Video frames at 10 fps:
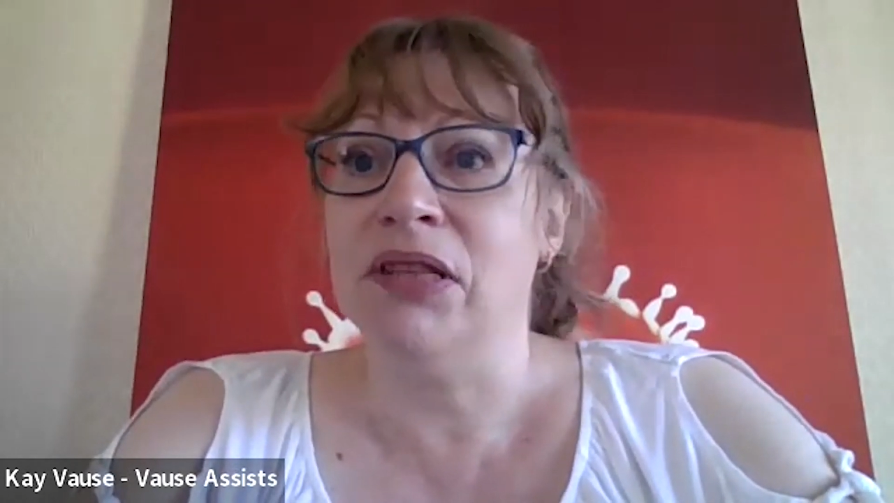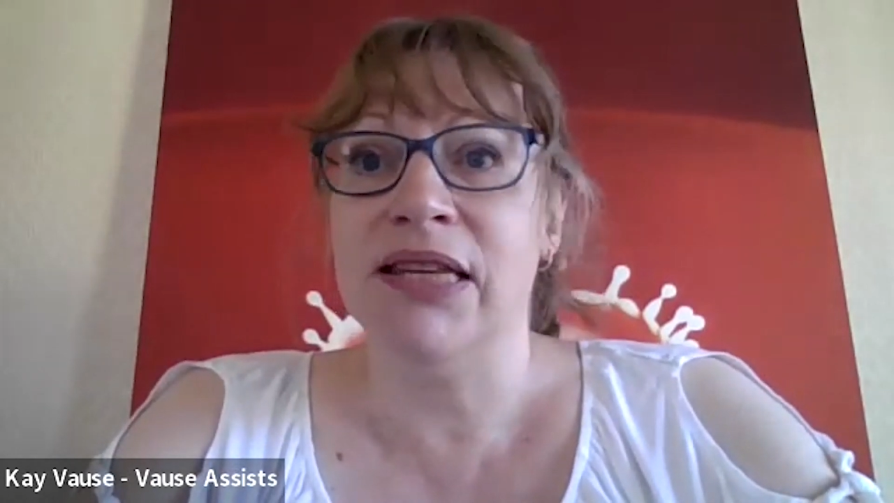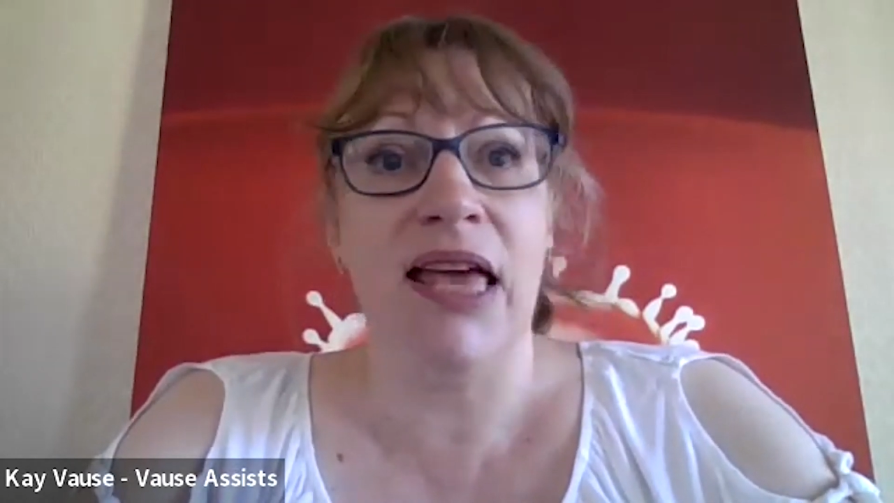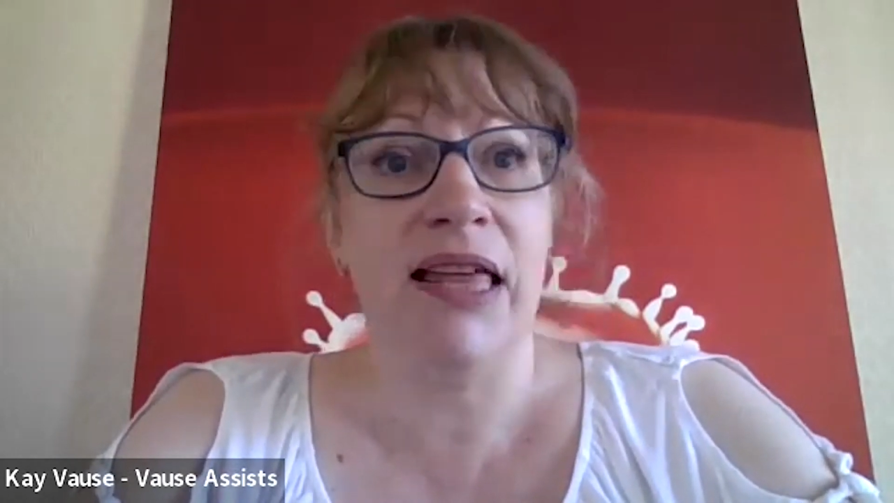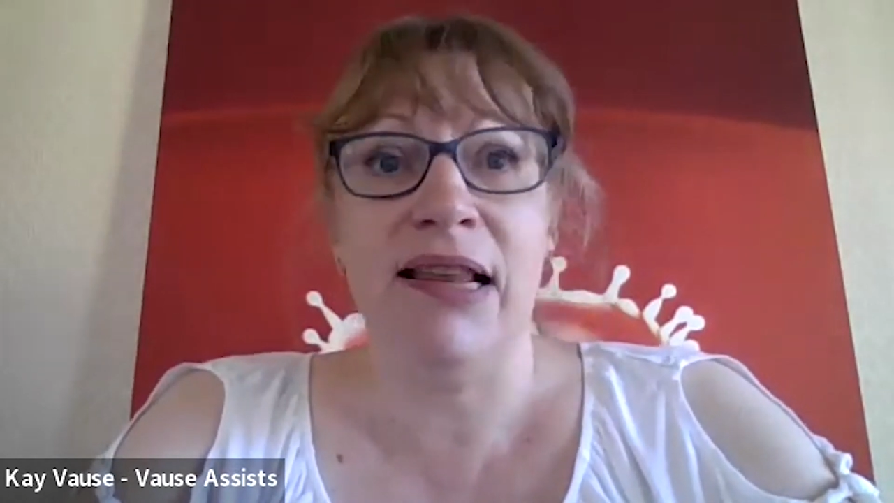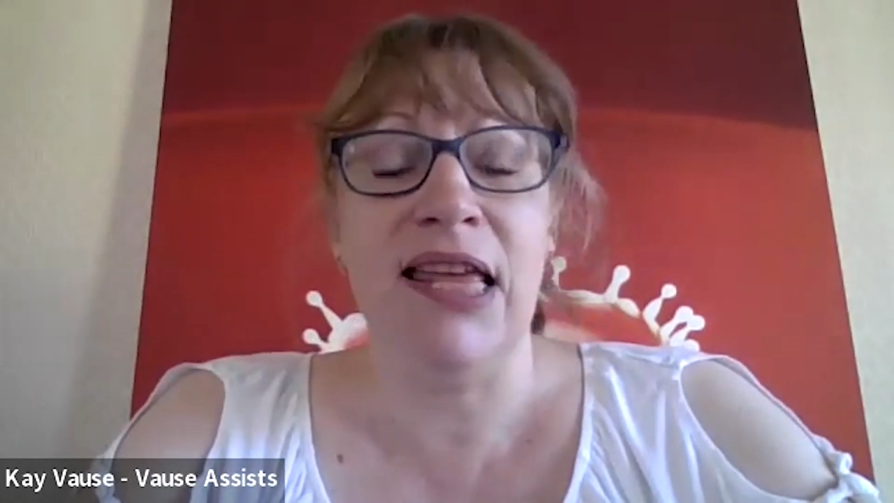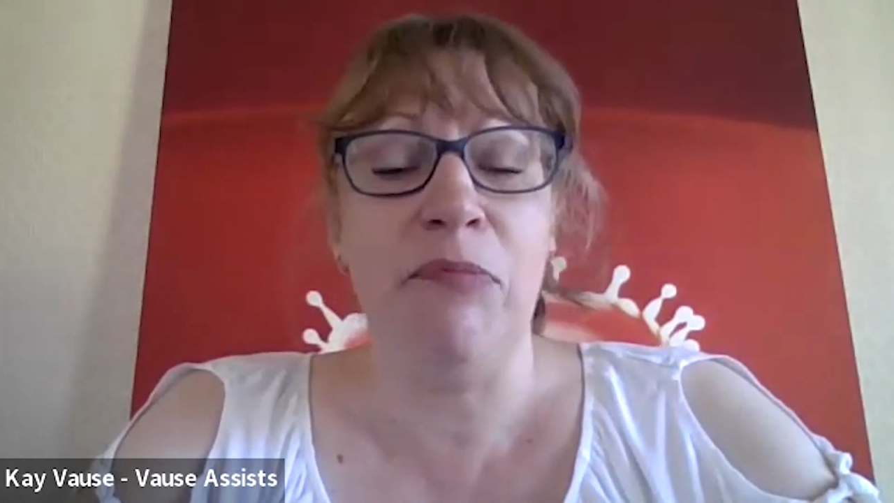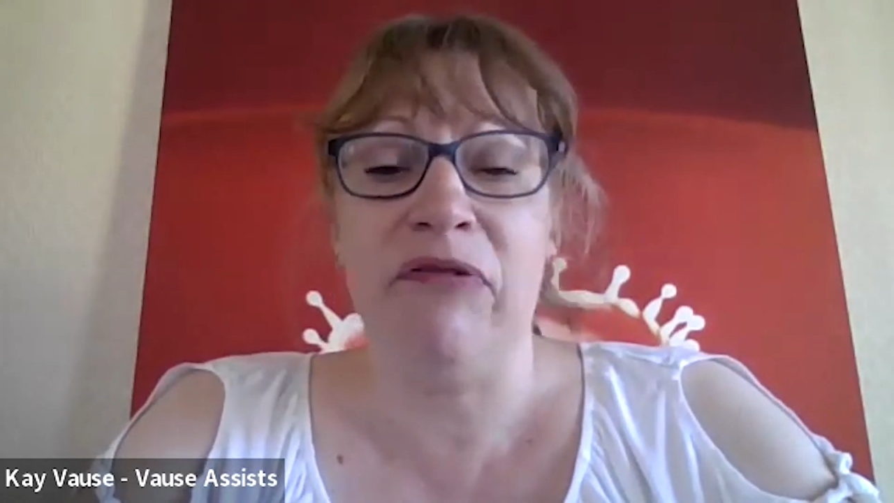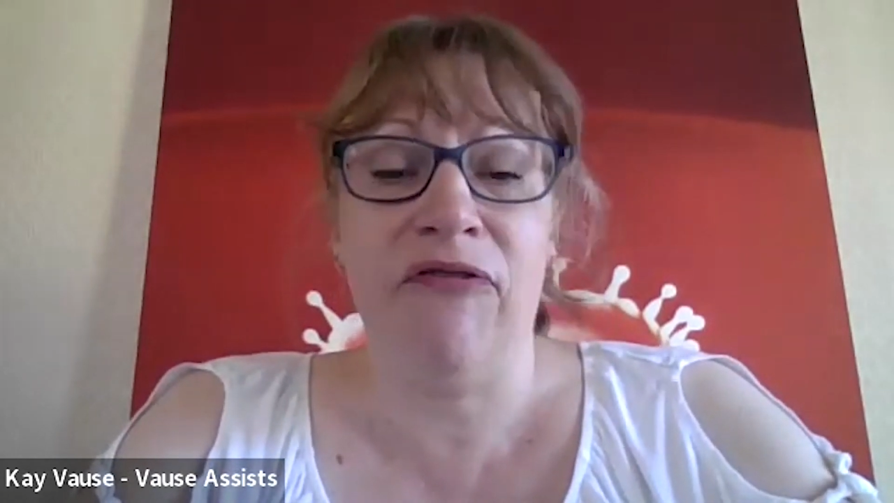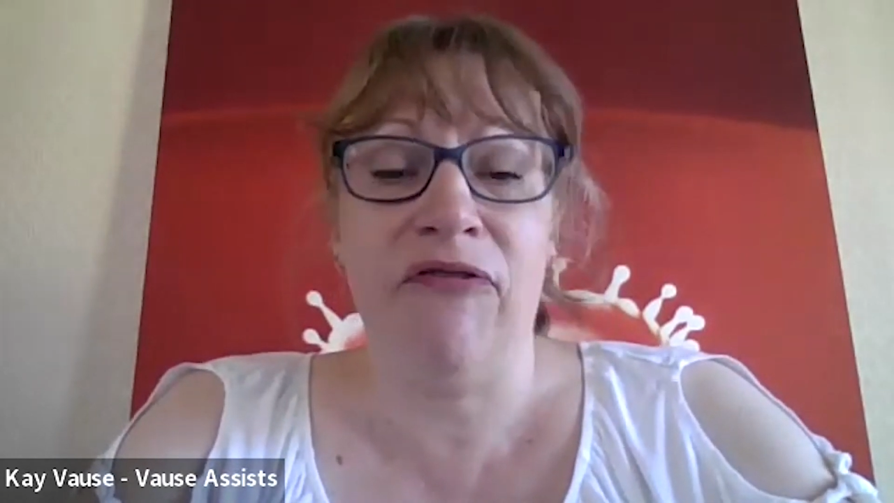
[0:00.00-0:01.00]
take a
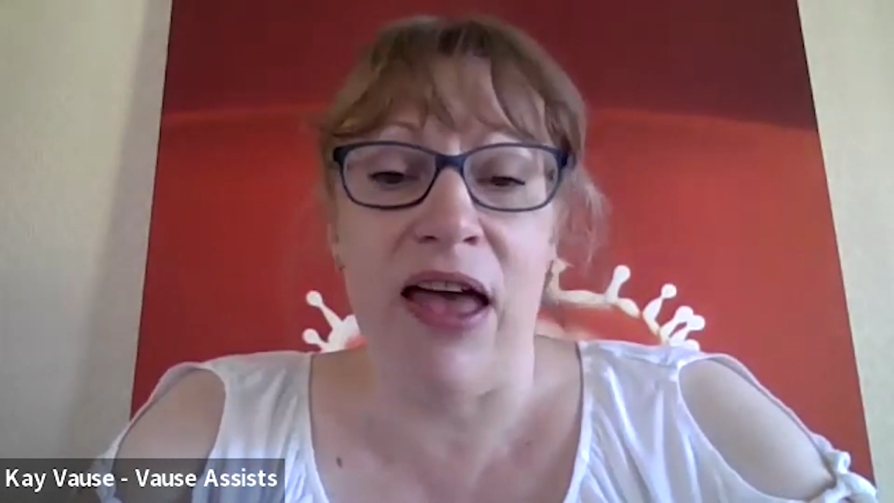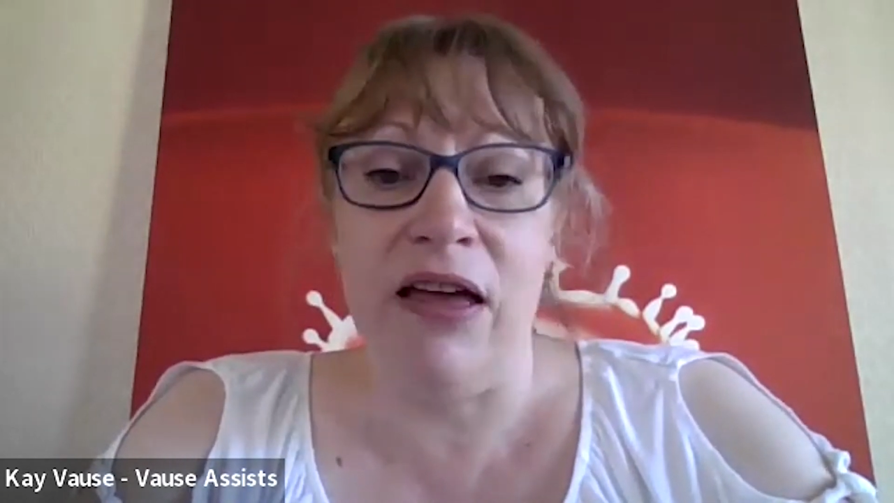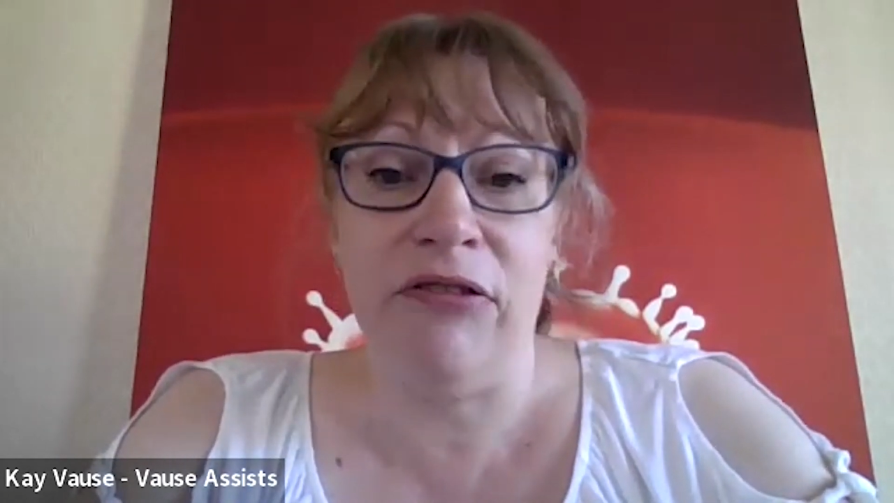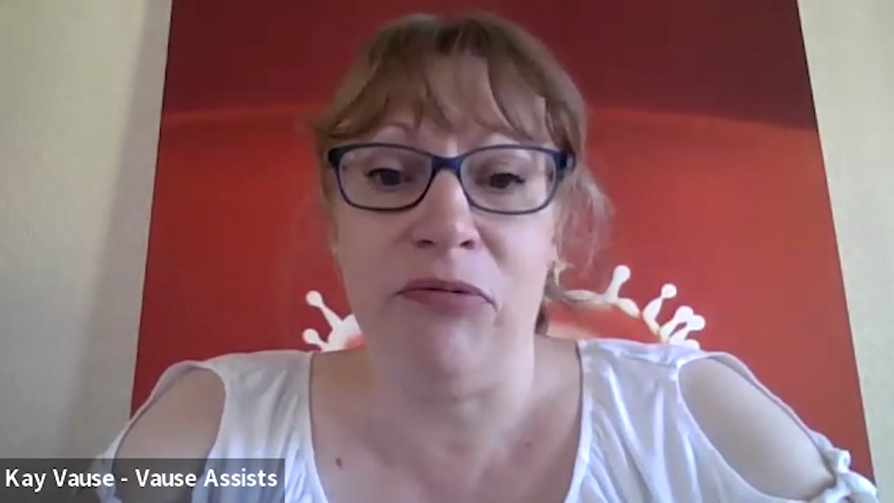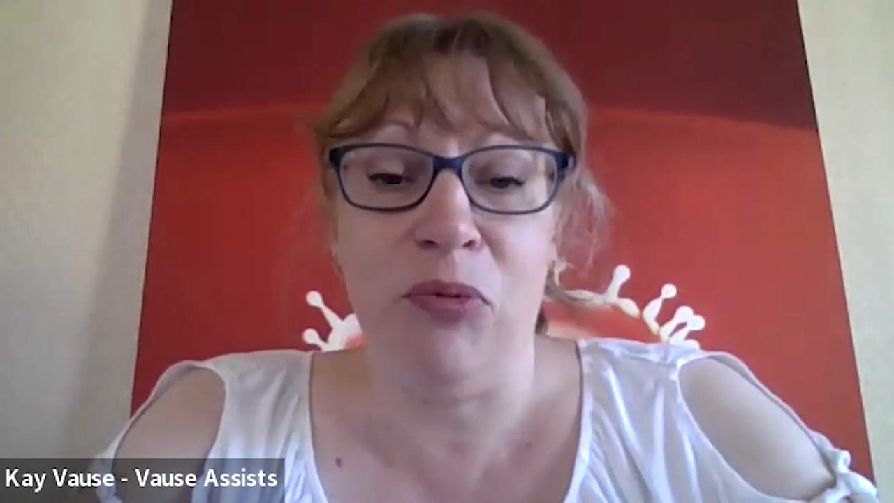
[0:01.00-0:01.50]
leap of faith,